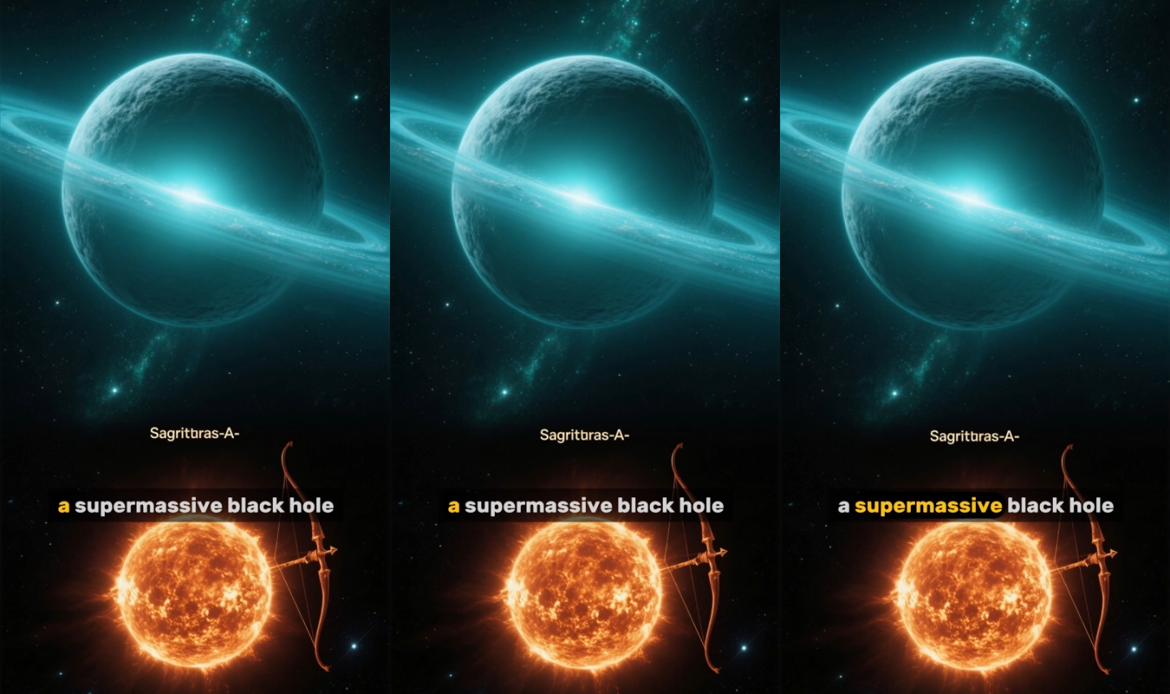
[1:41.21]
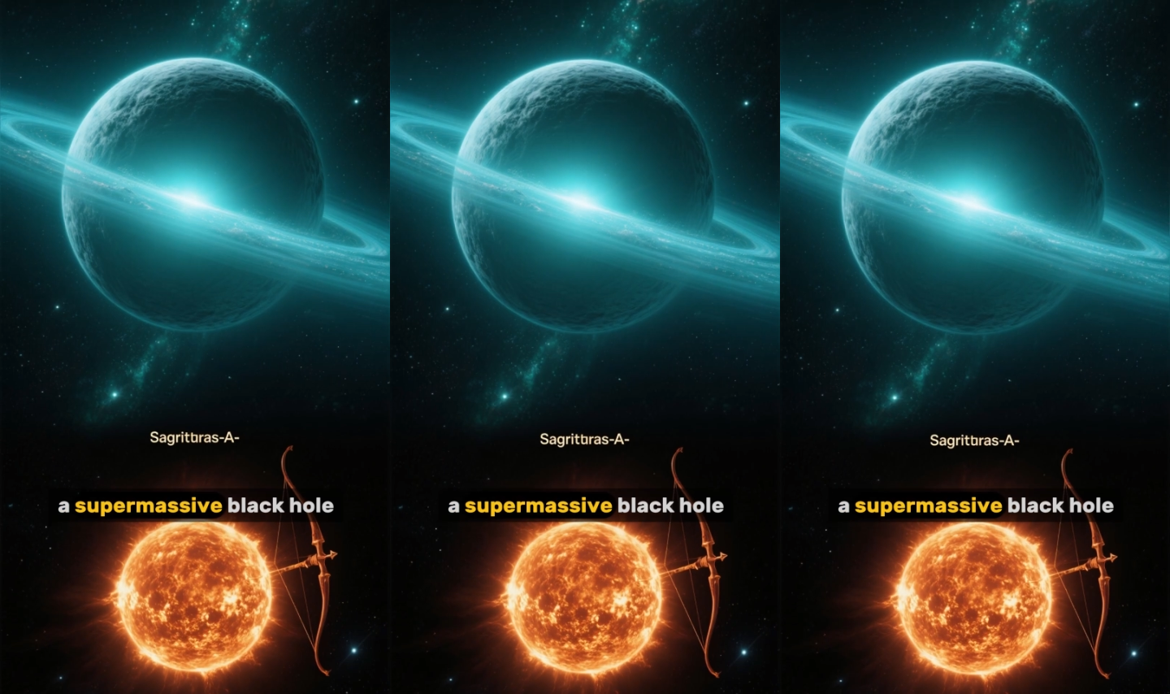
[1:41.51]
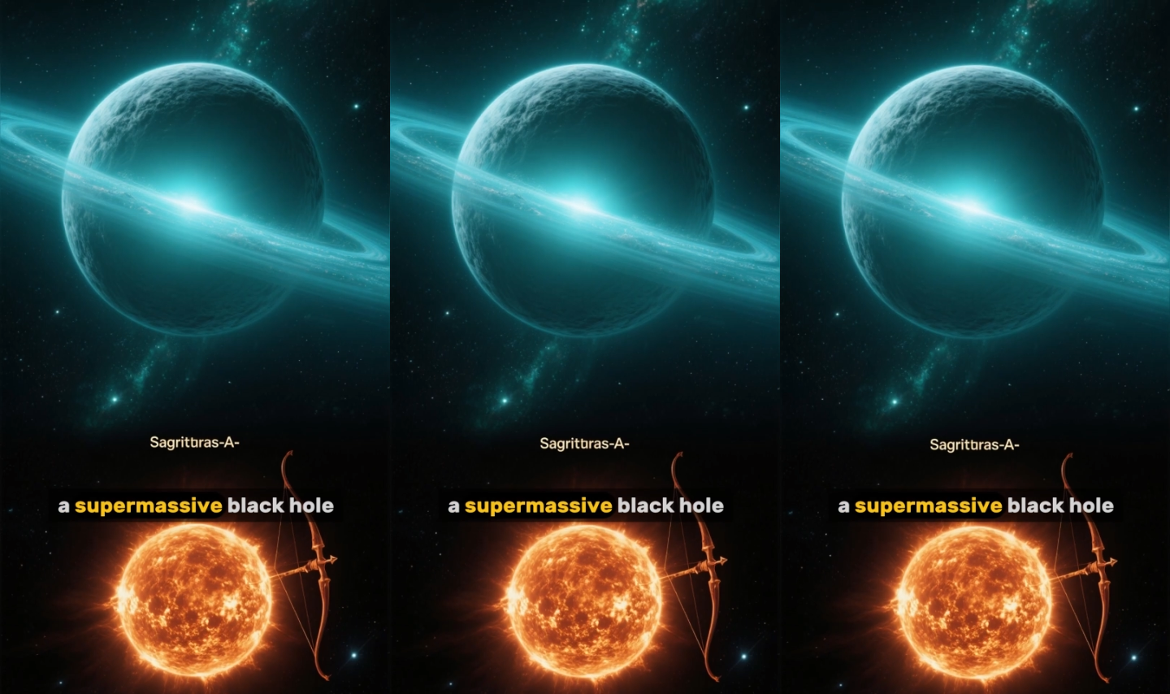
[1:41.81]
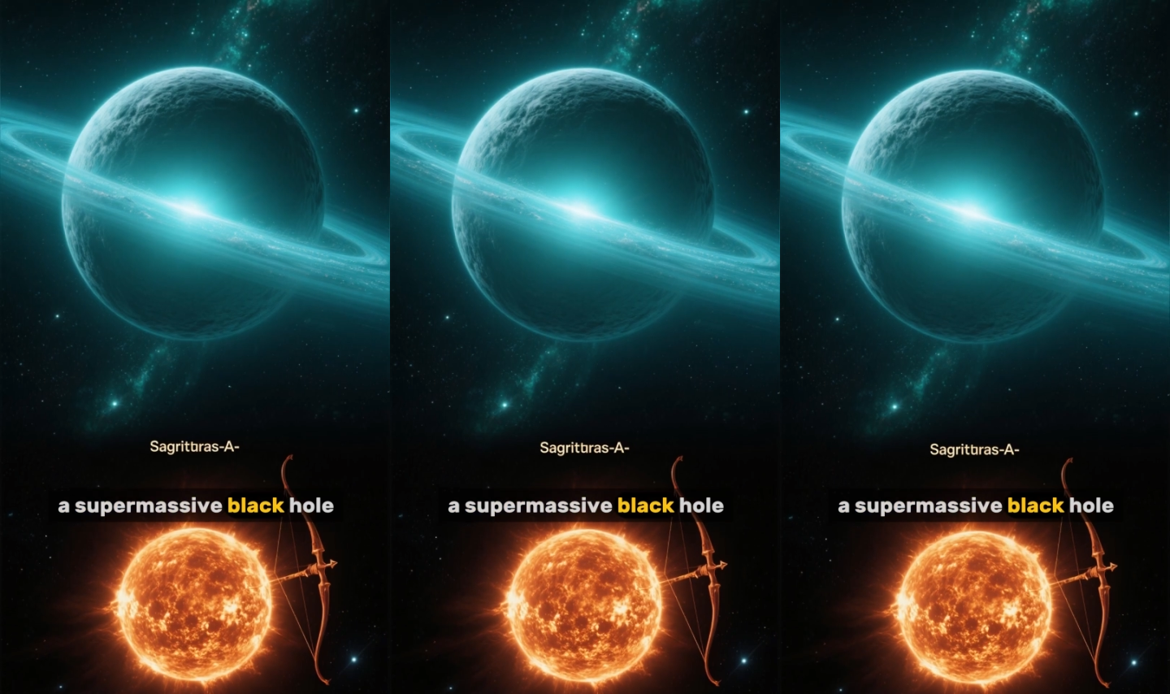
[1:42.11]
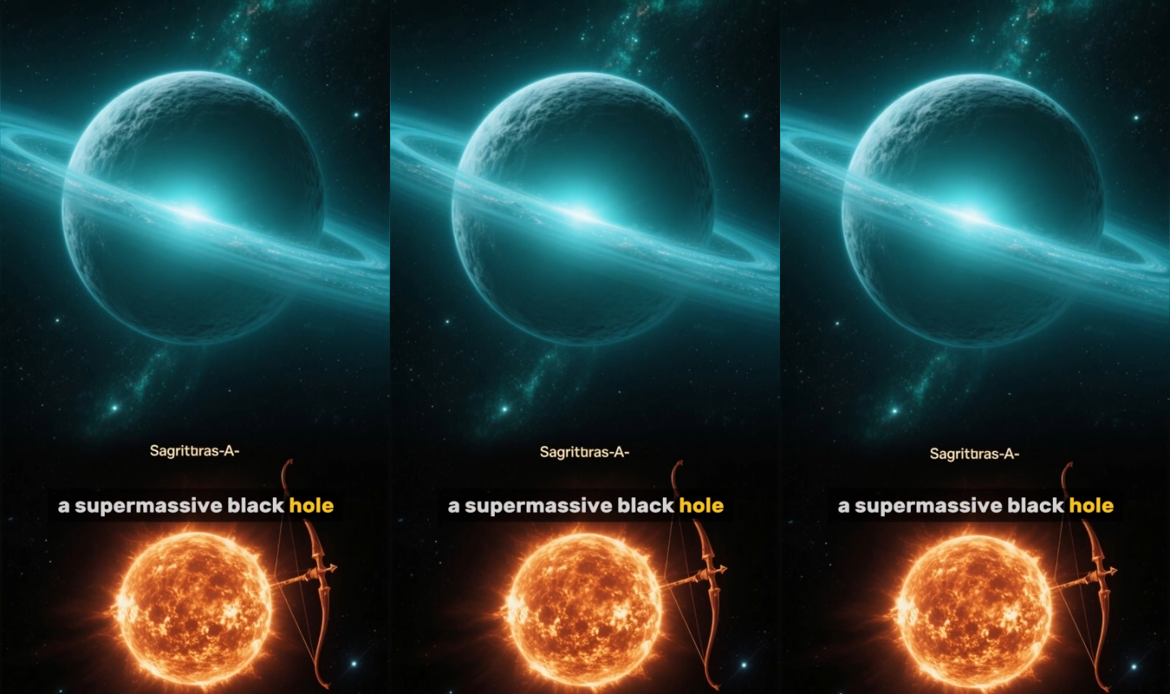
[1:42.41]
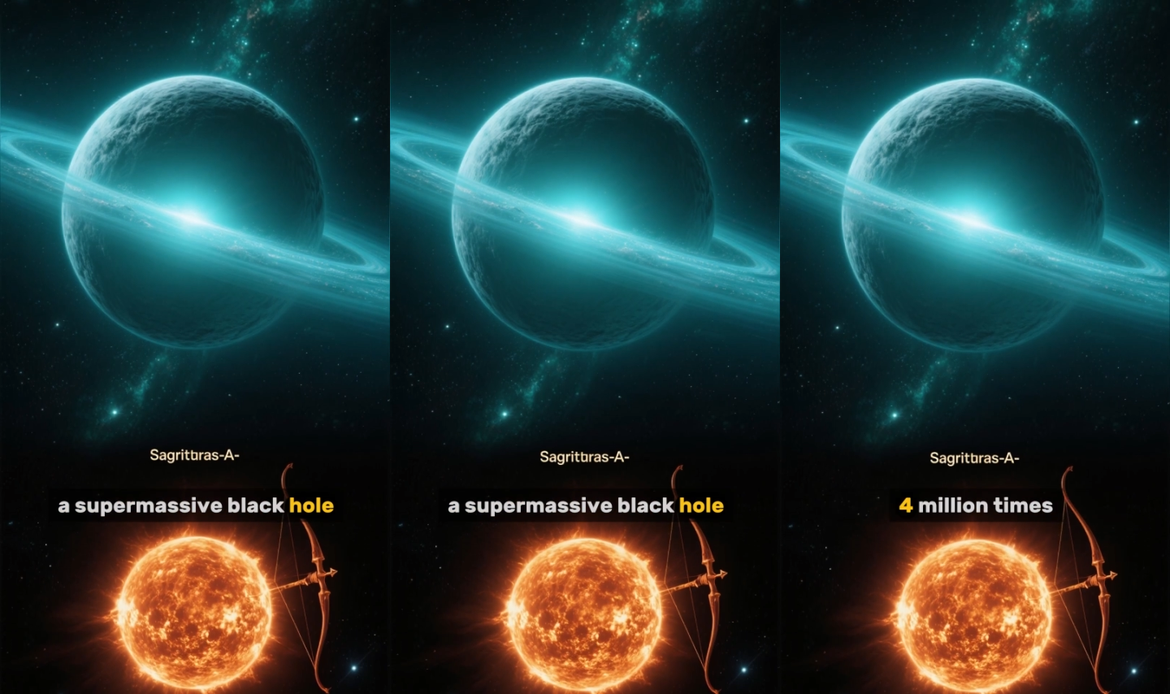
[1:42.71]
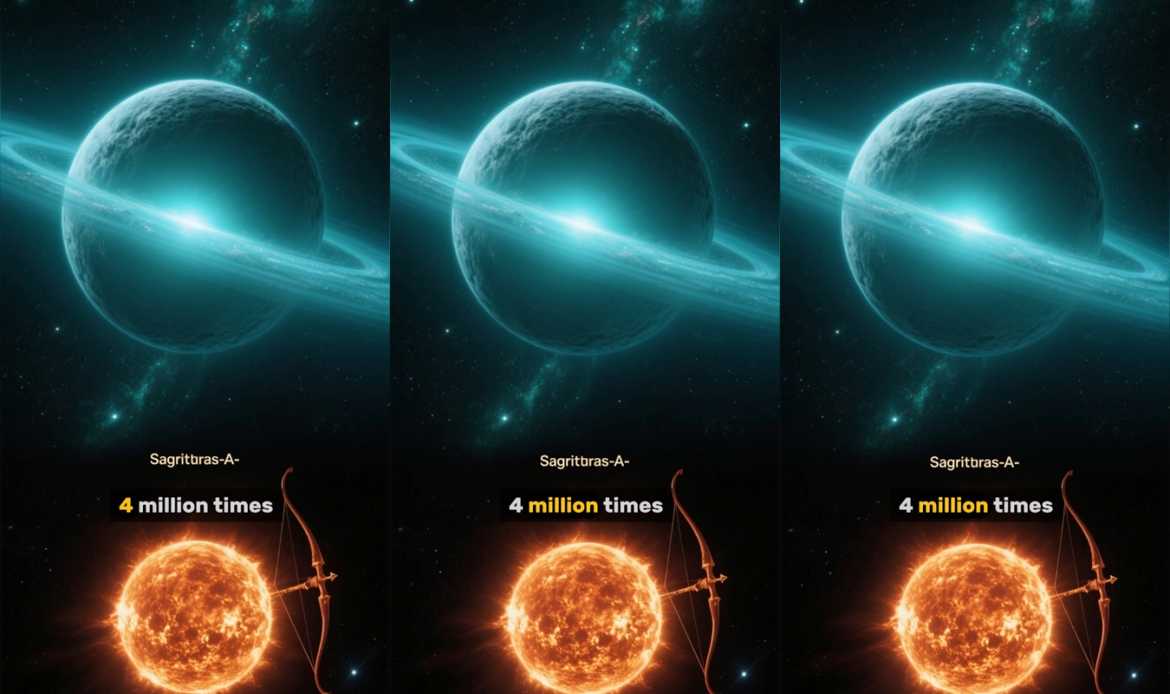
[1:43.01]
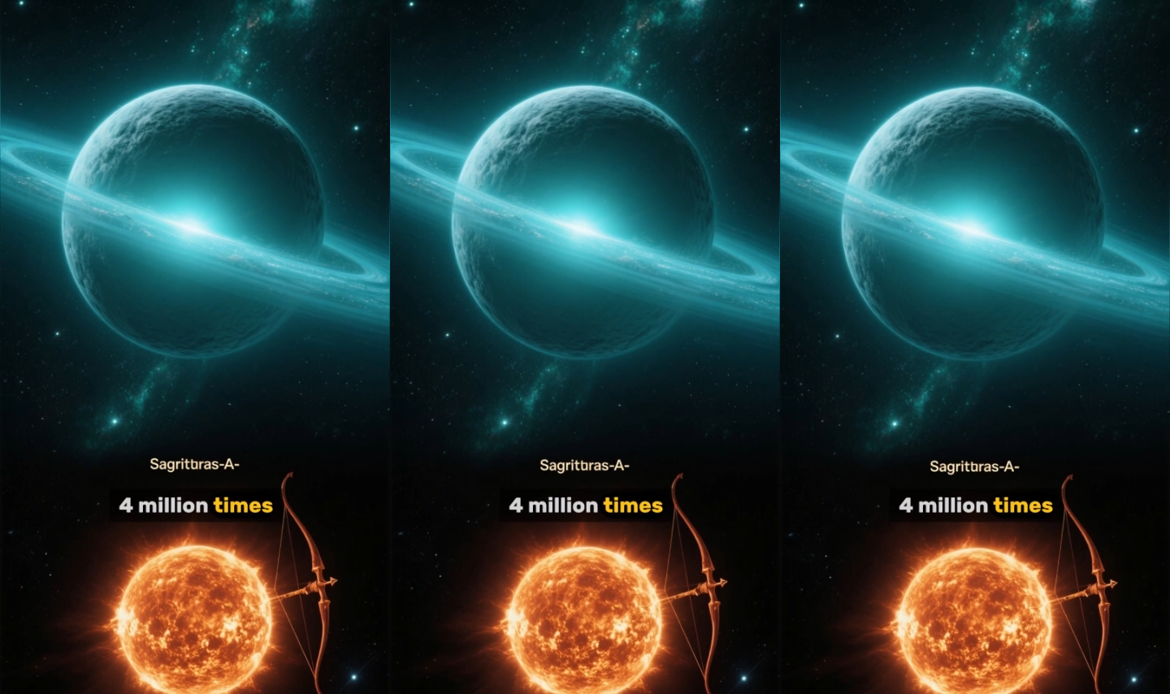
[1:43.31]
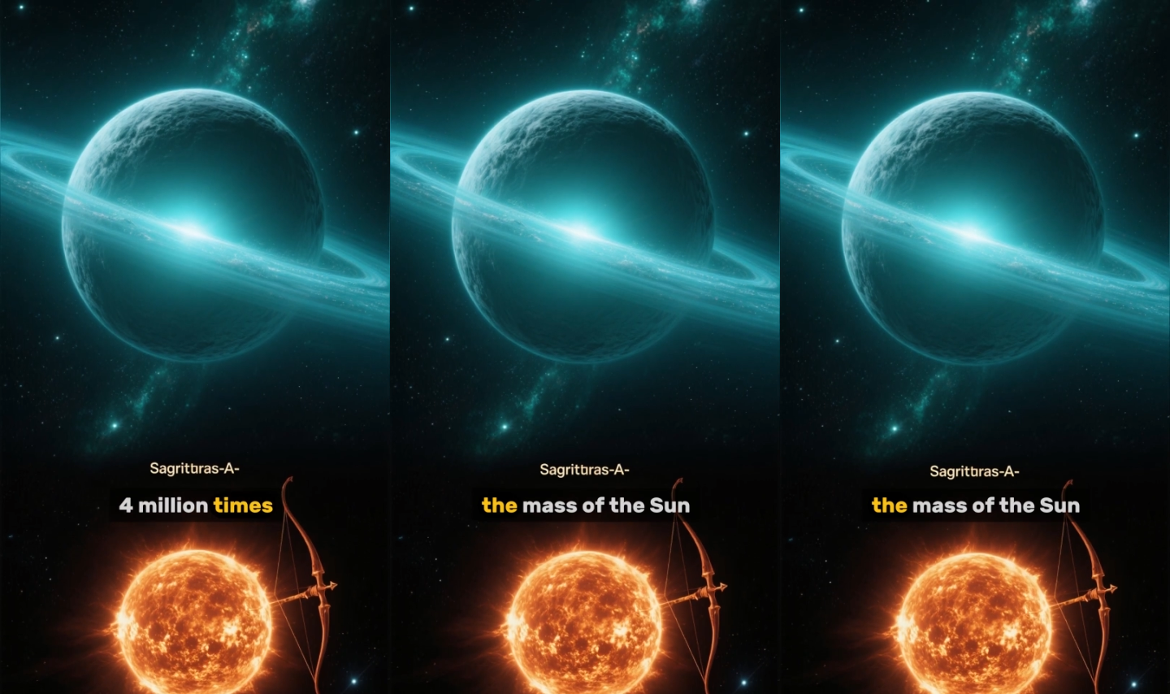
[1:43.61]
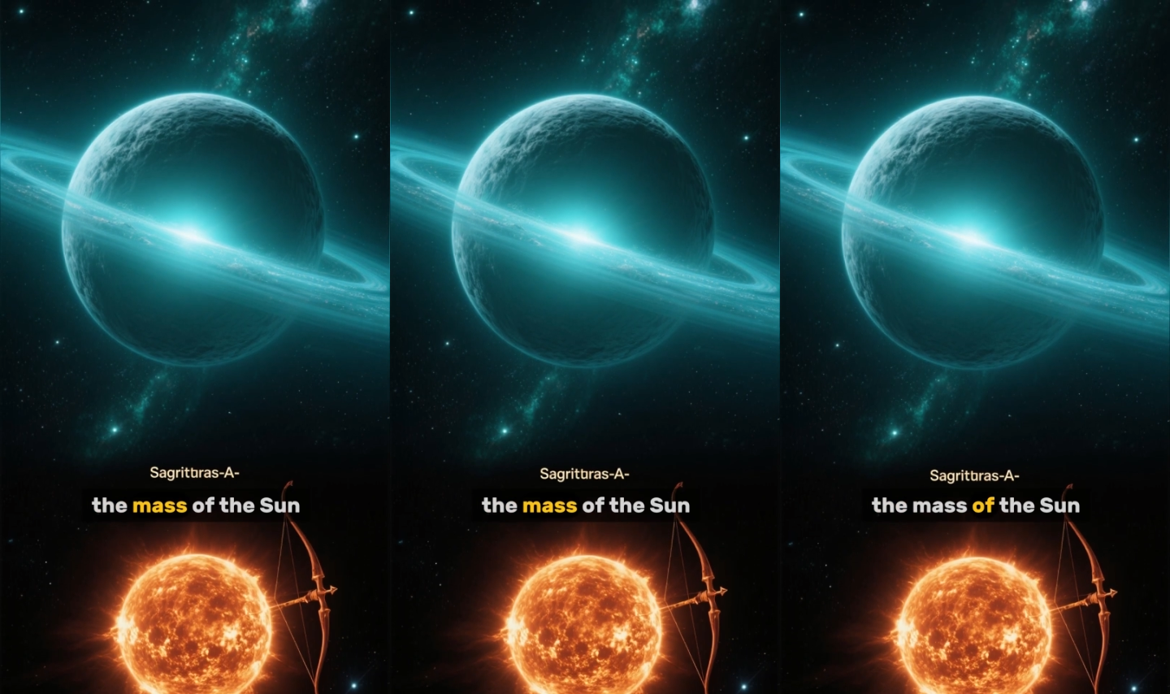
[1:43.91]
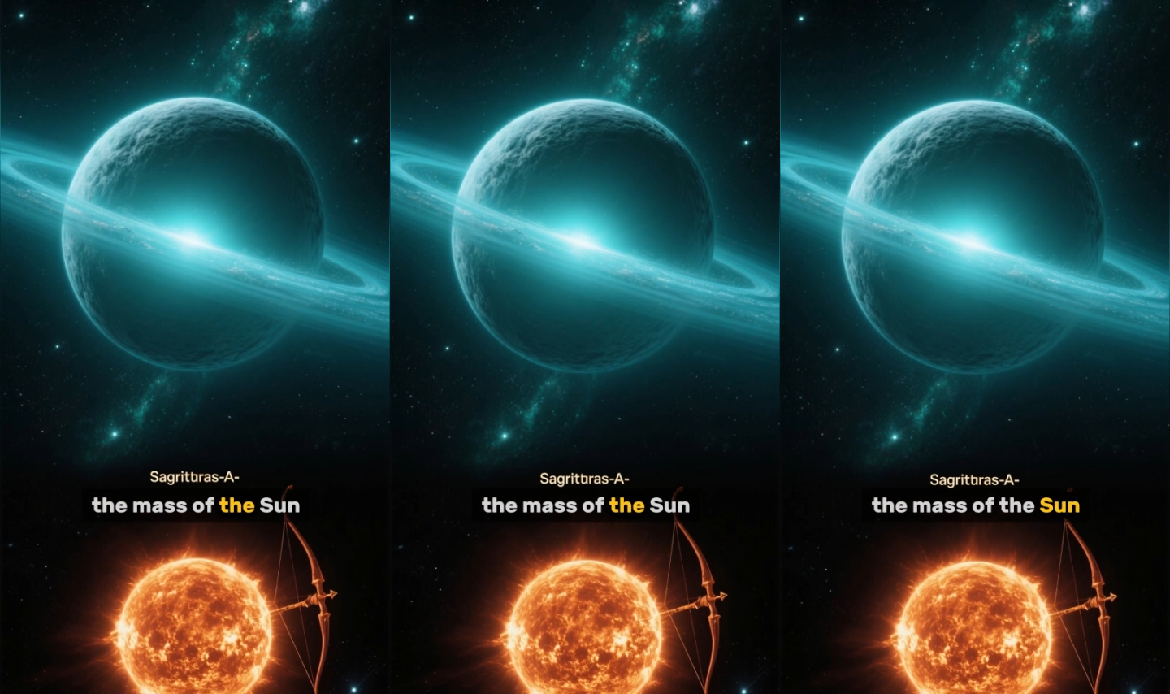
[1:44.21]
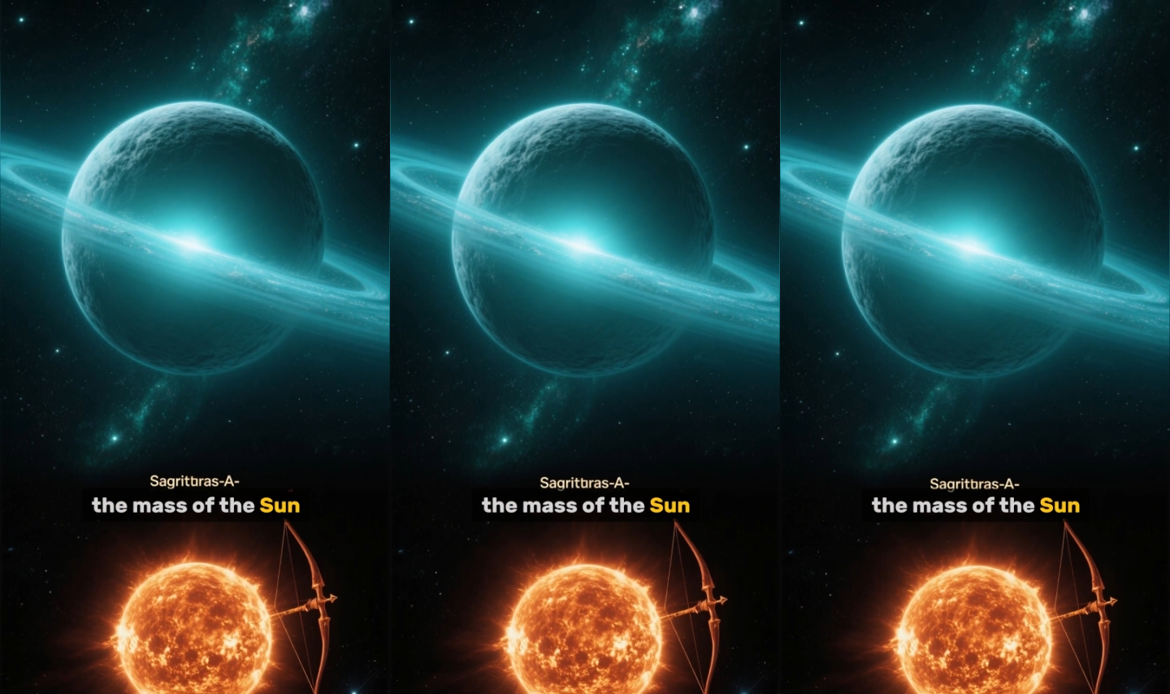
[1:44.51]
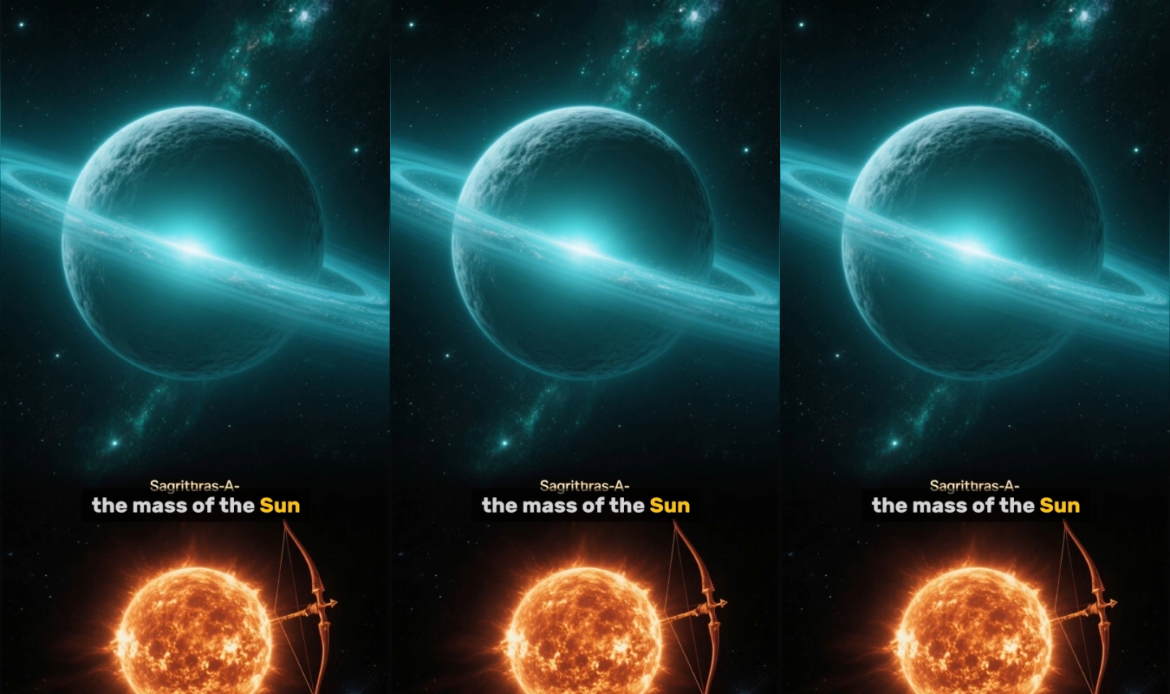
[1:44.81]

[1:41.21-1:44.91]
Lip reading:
No face is visible, so there are no lips to read.